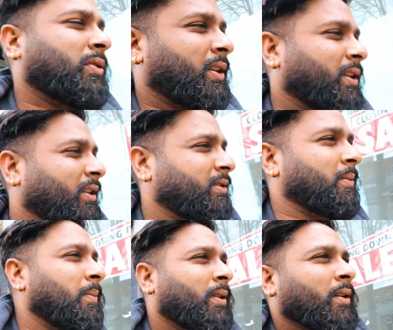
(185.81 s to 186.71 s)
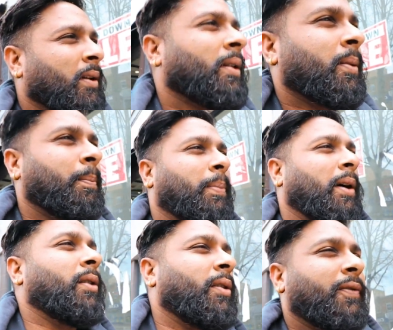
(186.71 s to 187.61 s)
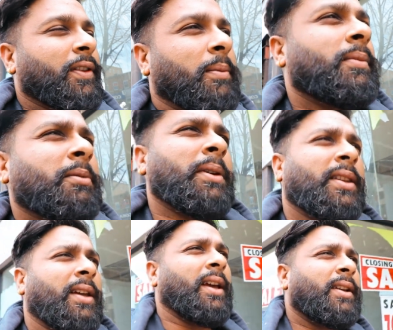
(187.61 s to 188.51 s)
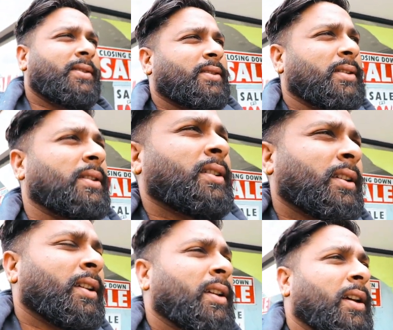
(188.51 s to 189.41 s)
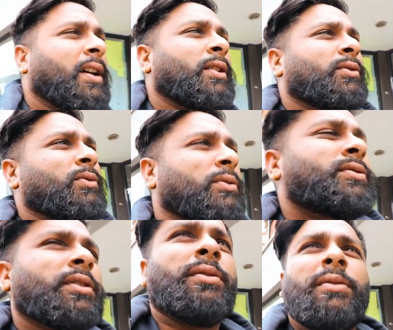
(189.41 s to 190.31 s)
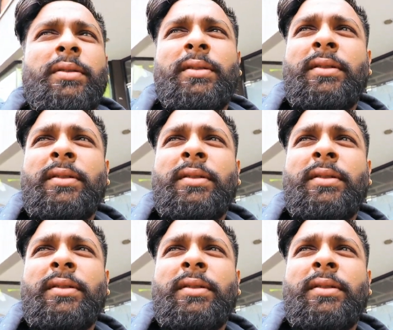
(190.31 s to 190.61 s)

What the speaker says: Try to get some butter off them to make the eggs, and also